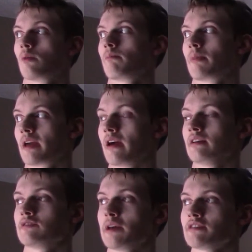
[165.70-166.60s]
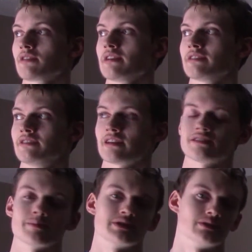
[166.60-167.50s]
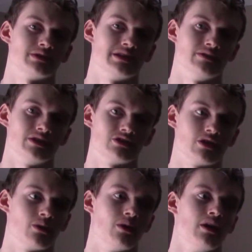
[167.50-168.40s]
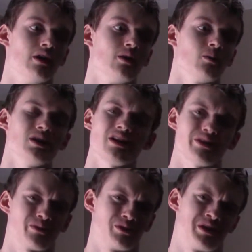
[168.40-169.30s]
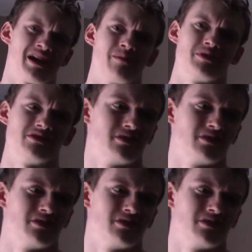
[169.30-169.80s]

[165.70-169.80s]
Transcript: But yeah, it's basically a six episode TV show where nothing really happens.